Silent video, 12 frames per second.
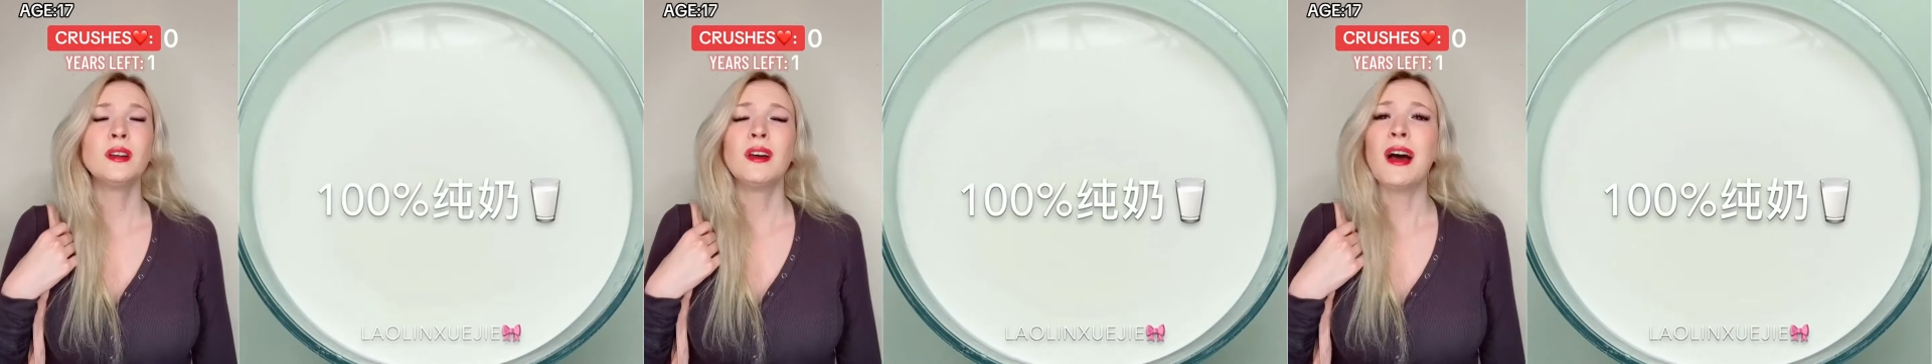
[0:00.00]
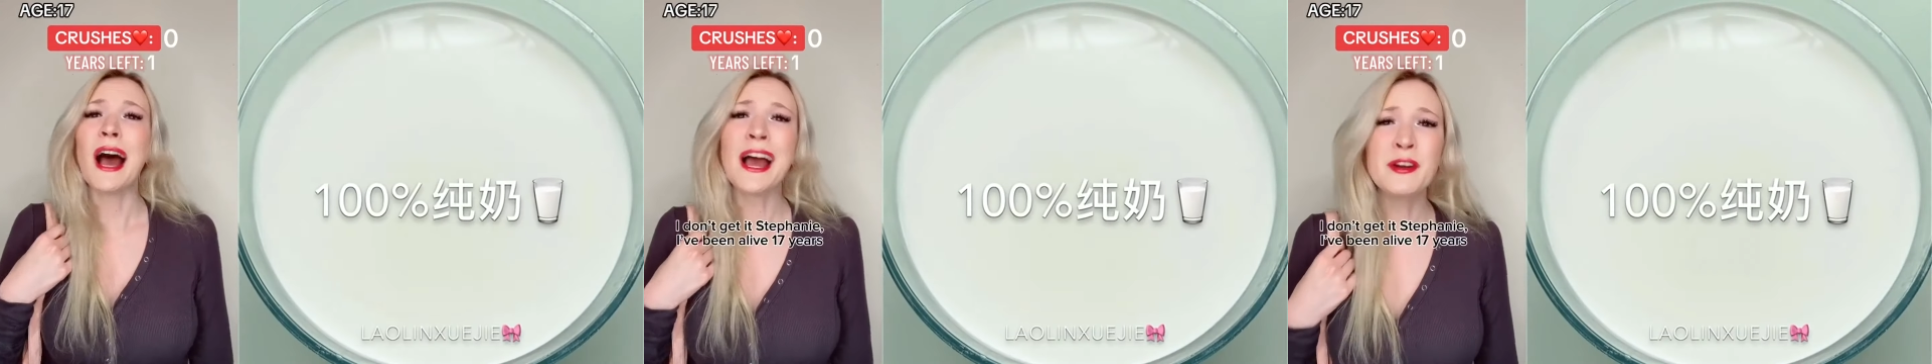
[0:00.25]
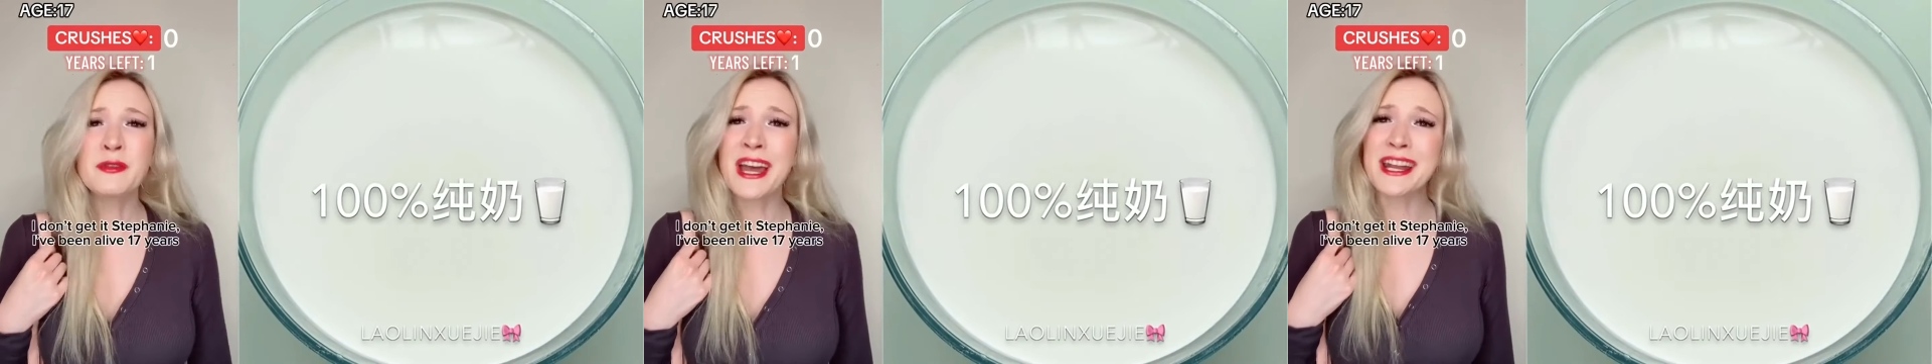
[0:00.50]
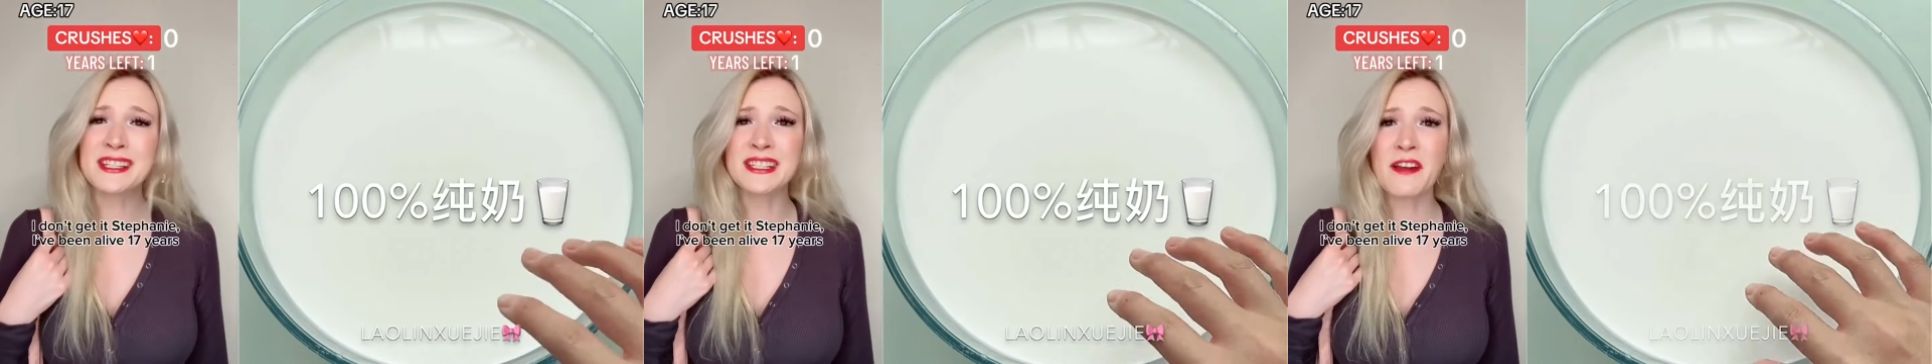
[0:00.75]
I don't get it,
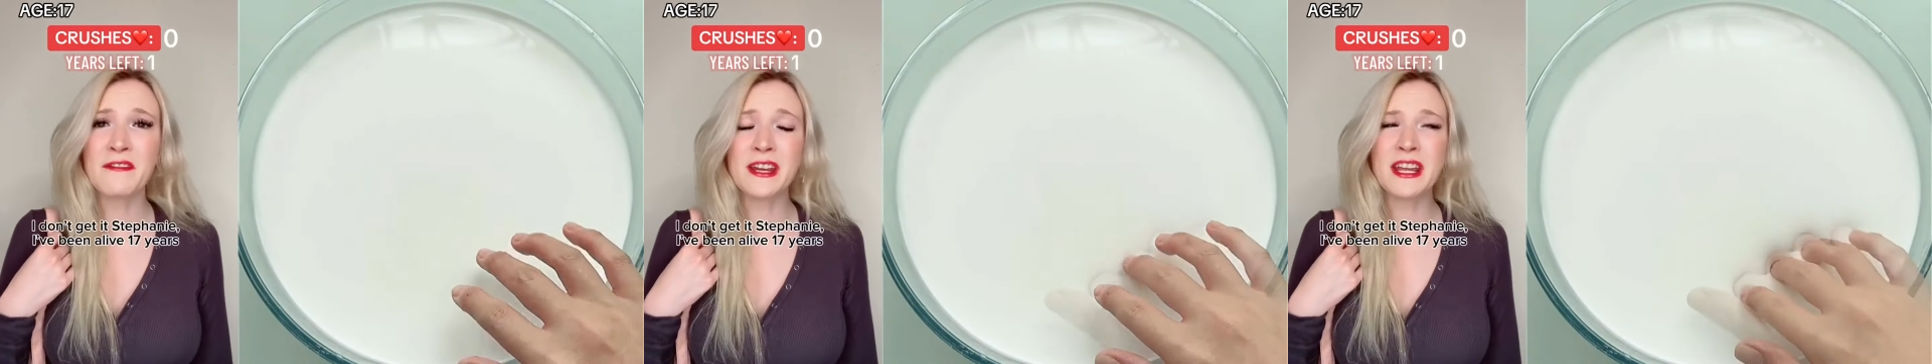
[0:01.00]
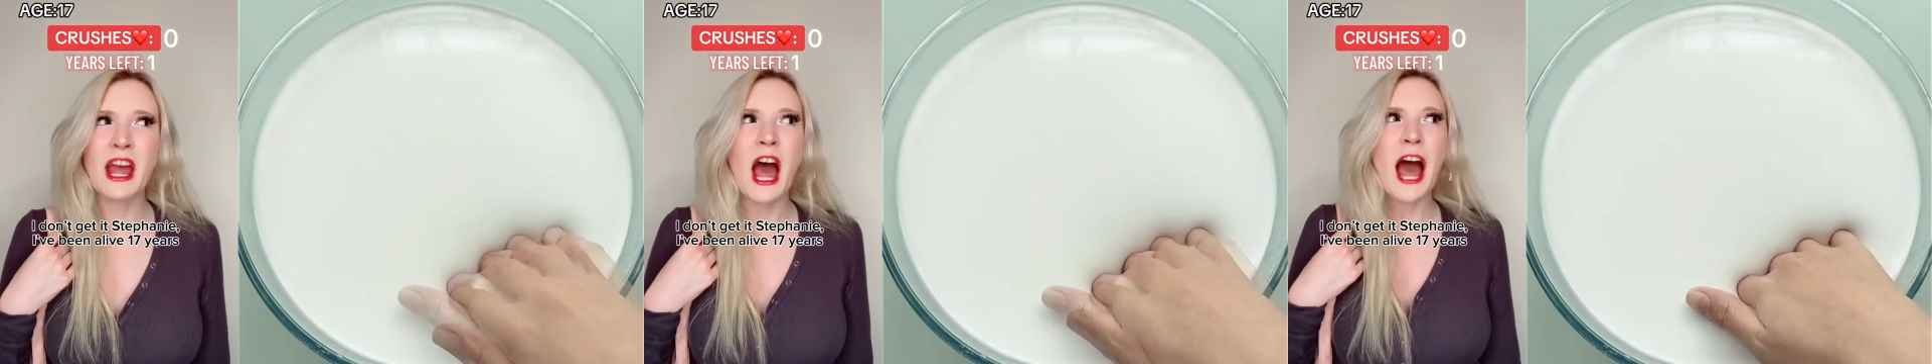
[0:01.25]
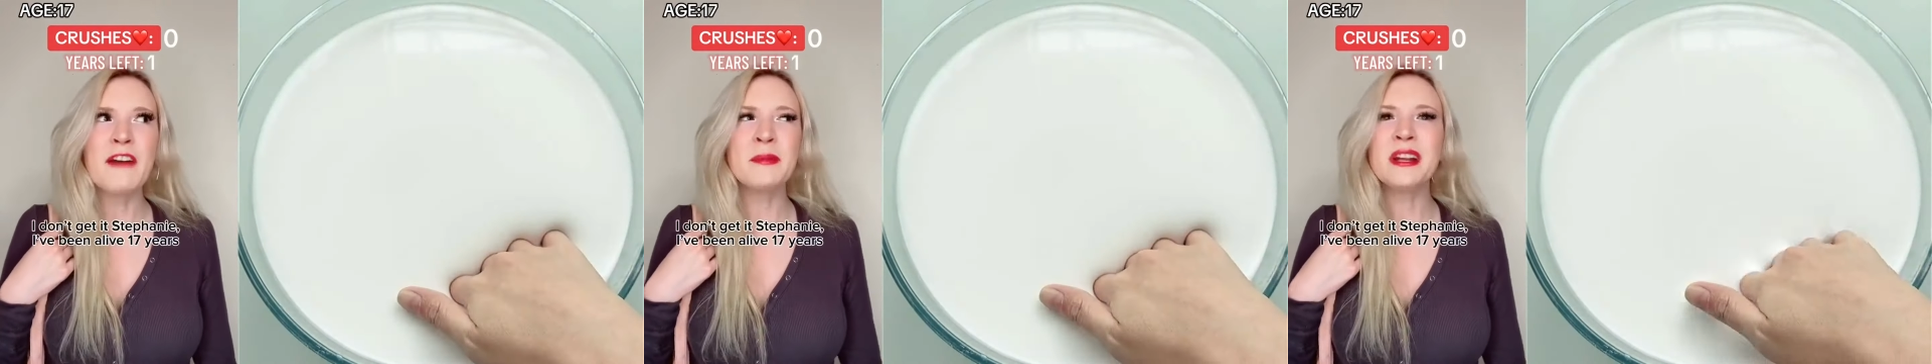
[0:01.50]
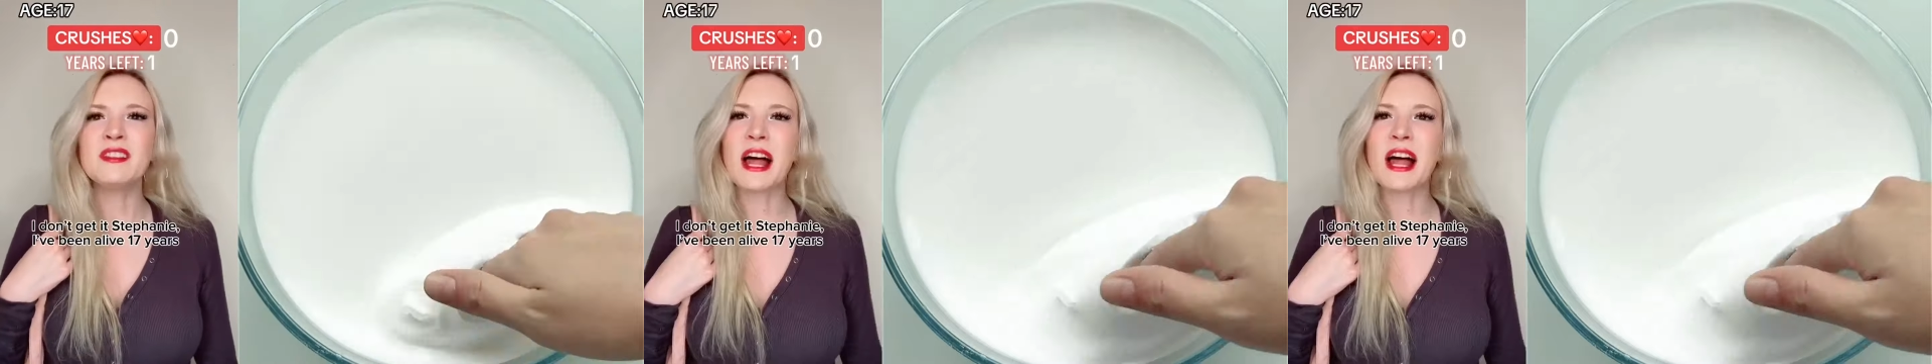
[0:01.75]
Stephanie. I've been alive